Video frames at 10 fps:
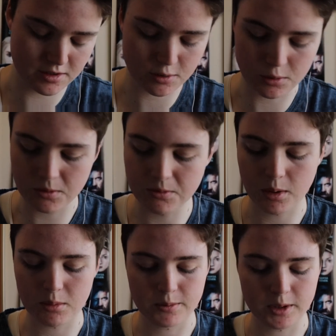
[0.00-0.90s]
is good
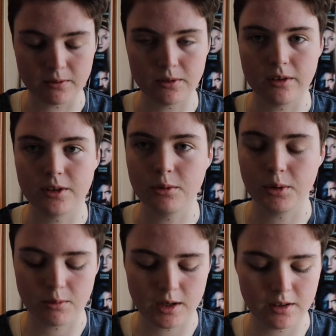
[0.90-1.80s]
probably for a
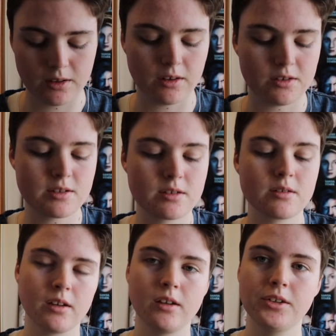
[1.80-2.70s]
2-in-1 in this
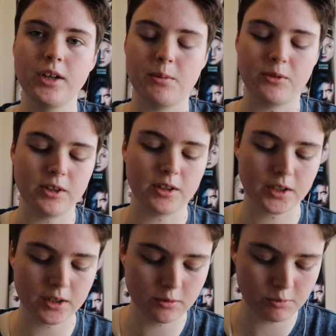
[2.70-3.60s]
type of
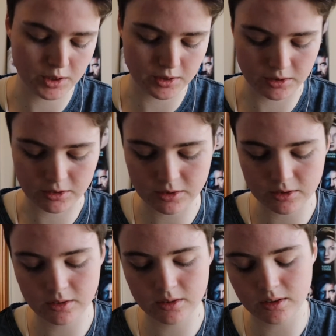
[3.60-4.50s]
silicon,
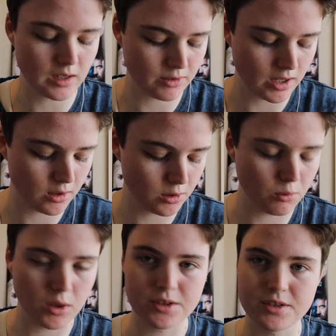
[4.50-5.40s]
because if the hole
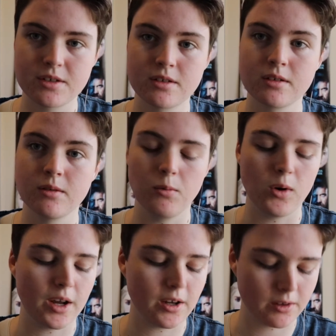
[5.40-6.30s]
was
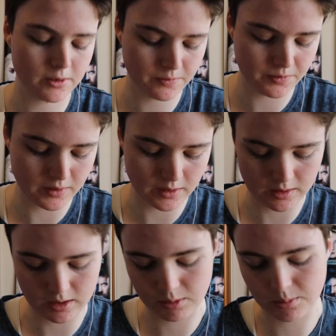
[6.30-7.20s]
wider,
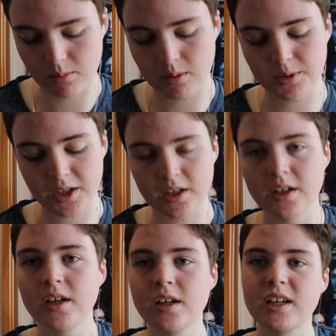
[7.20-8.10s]
it would probably
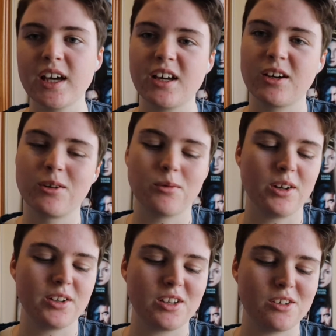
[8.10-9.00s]
kink
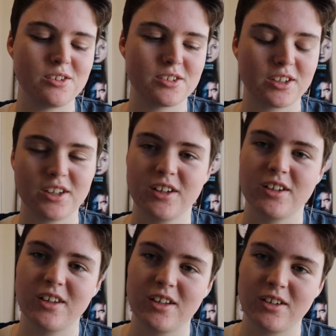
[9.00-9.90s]
while you're using it,
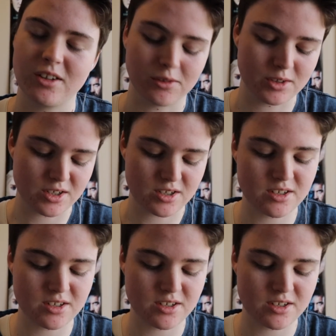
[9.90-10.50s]
and then it would,